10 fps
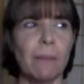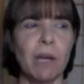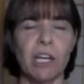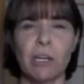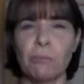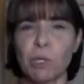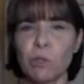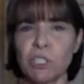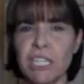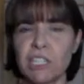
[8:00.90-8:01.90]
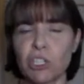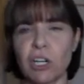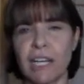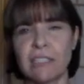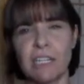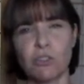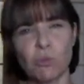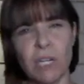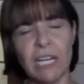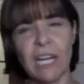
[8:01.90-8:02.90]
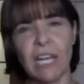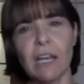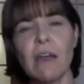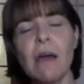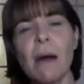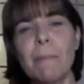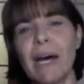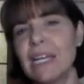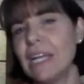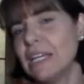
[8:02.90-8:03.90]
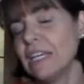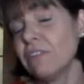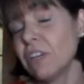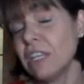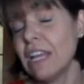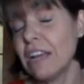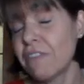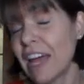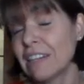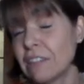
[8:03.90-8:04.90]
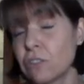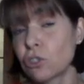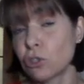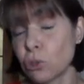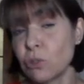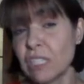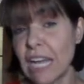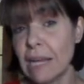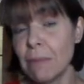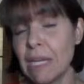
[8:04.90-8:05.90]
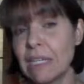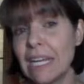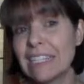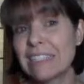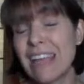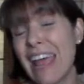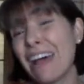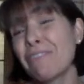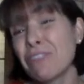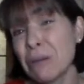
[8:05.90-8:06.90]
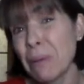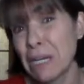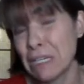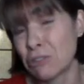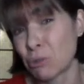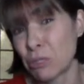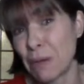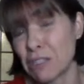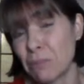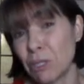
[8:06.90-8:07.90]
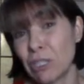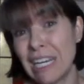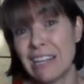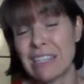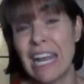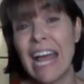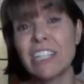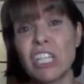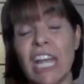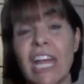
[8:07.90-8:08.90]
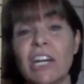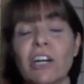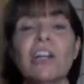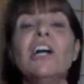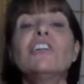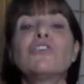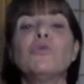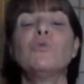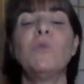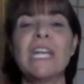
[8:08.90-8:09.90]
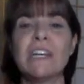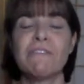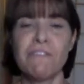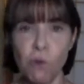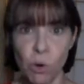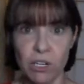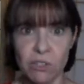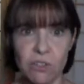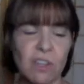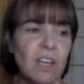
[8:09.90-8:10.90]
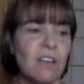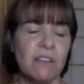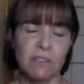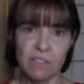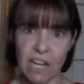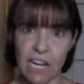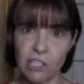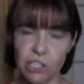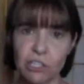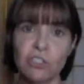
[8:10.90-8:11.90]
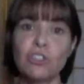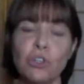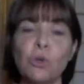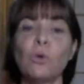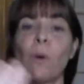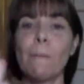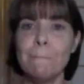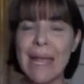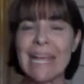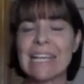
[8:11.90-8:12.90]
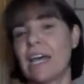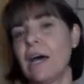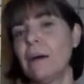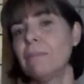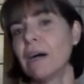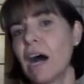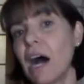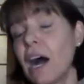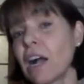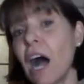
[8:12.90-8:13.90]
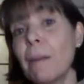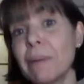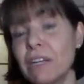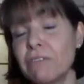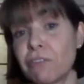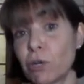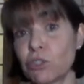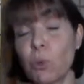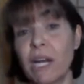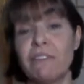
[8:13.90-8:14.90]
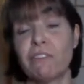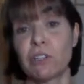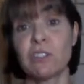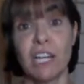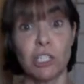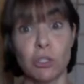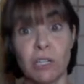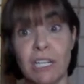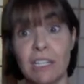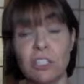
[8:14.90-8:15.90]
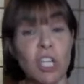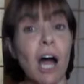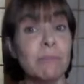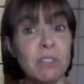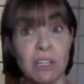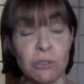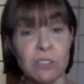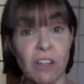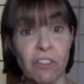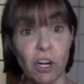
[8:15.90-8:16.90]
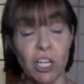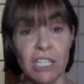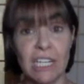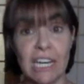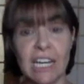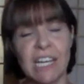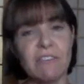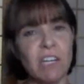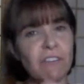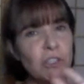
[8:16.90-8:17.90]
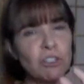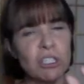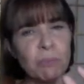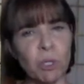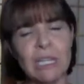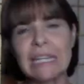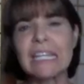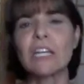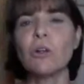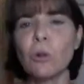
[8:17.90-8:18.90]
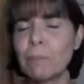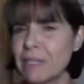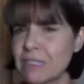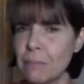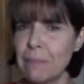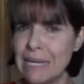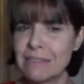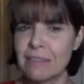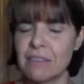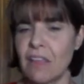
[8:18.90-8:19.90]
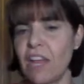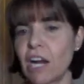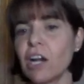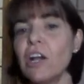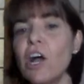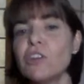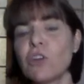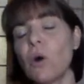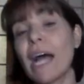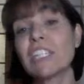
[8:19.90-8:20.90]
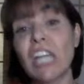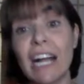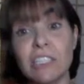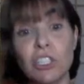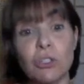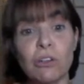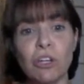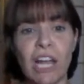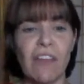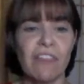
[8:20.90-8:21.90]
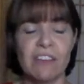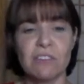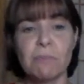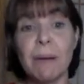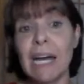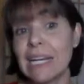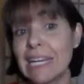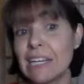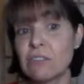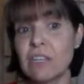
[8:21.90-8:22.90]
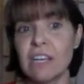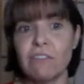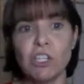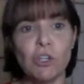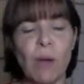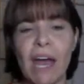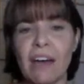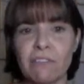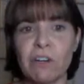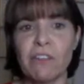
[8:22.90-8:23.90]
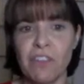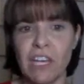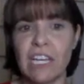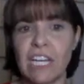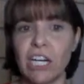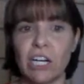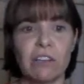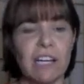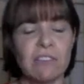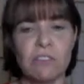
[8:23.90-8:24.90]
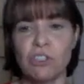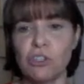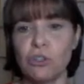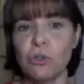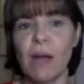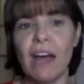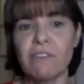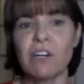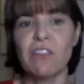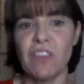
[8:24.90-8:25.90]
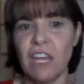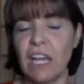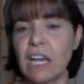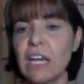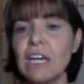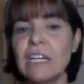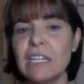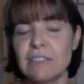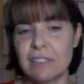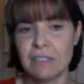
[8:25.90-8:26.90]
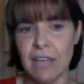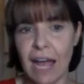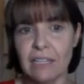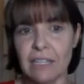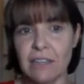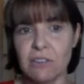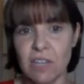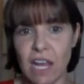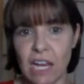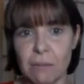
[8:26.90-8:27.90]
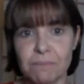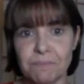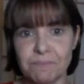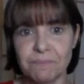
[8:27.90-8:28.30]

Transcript: I'm not a computer teacher, I teach reading. But even if that is a true statement, it's everybody's responsibility as an educator to reinforce standards to make them competent for 21st century job skills that they're going to need, even if you just put little bits and pieces in there. So I challenge you to look at this, but he's given you everything here. Lesson 2, everything is exactly the same.